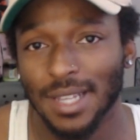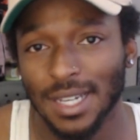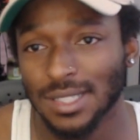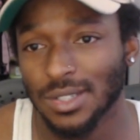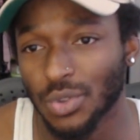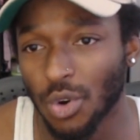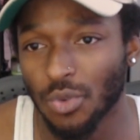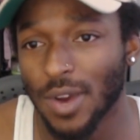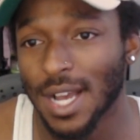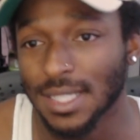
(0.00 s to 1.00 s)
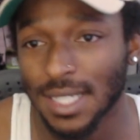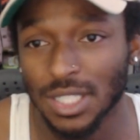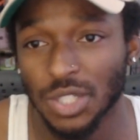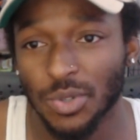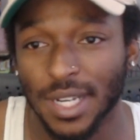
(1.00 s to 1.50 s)
Niggas will throw rocks
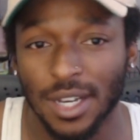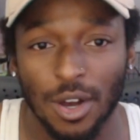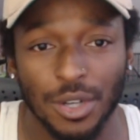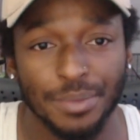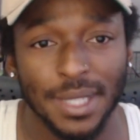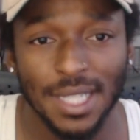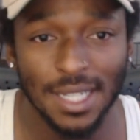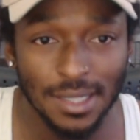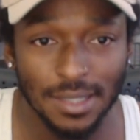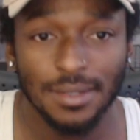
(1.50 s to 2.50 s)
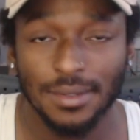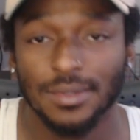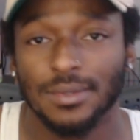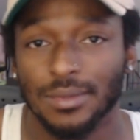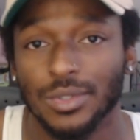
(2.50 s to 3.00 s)
at you and then call the police.
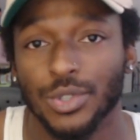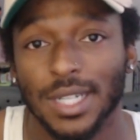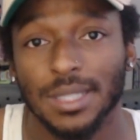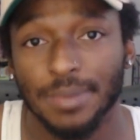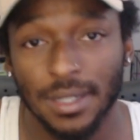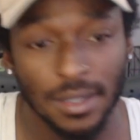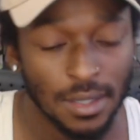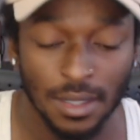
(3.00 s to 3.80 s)
Trust me.